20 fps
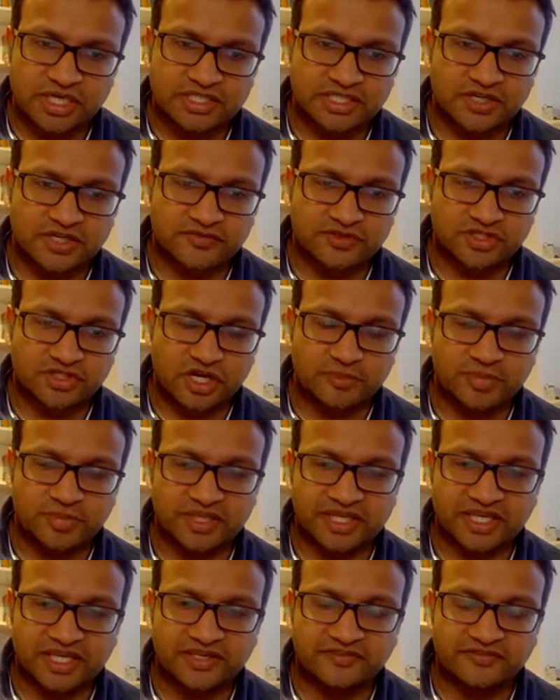So, for
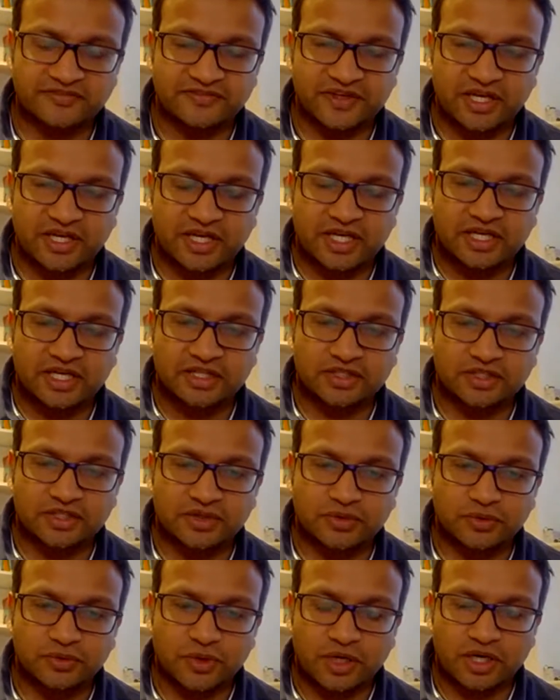example, if
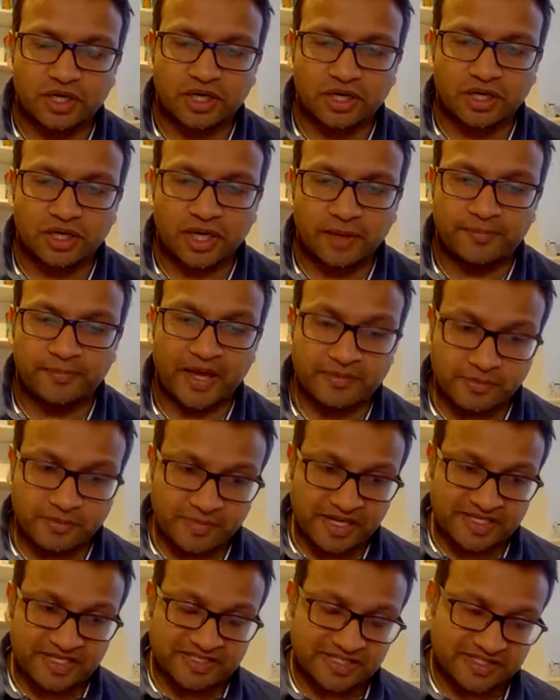you are a
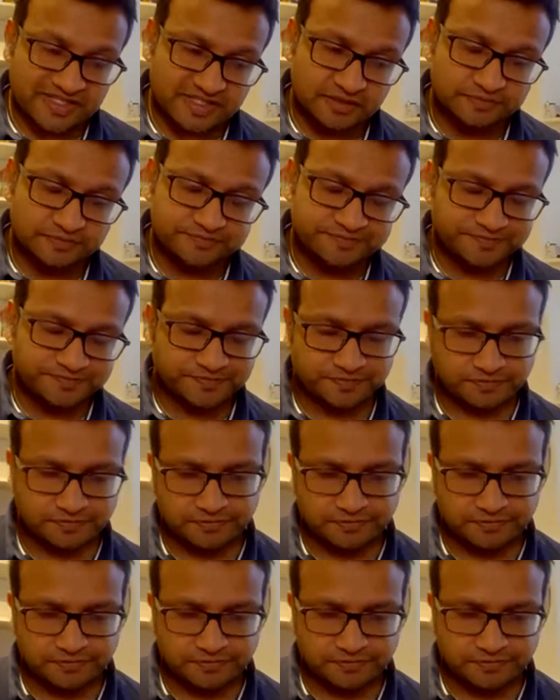paper-based system,